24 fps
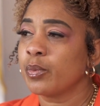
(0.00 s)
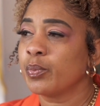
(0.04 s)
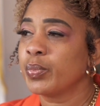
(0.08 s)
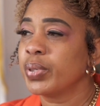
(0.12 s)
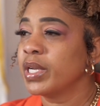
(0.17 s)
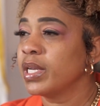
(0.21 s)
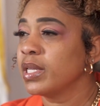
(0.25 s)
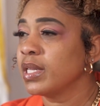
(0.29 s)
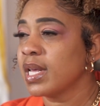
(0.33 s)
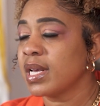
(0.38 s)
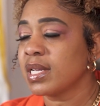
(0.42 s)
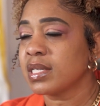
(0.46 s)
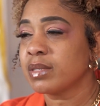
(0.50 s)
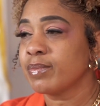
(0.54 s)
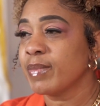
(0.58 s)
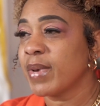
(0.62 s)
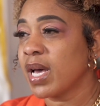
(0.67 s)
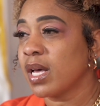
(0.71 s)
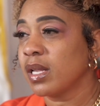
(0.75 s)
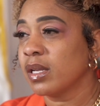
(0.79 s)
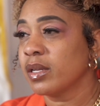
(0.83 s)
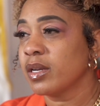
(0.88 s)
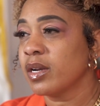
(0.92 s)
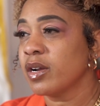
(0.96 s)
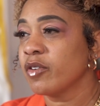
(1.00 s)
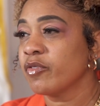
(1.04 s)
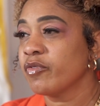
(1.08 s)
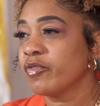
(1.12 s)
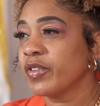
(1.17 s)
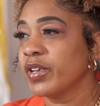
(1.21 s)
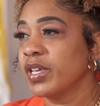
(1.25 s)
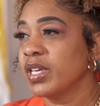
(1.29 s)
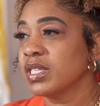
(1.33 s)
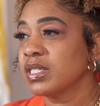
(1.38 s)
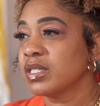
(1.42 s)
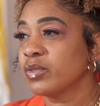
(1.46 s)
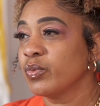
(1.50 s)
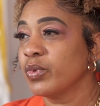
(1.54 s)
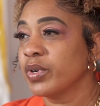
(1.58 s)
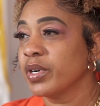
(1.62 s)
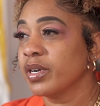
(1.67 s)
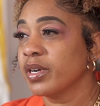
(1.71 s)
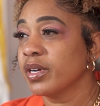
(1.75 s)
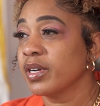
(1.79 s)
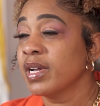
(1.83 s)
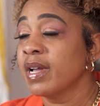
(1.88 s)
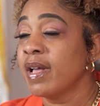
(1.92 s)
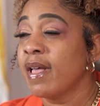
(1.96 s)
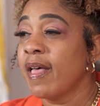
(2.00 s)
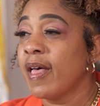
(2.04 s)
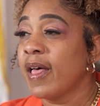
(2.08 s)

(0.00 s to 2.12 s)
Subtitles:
putting that smile on her face, where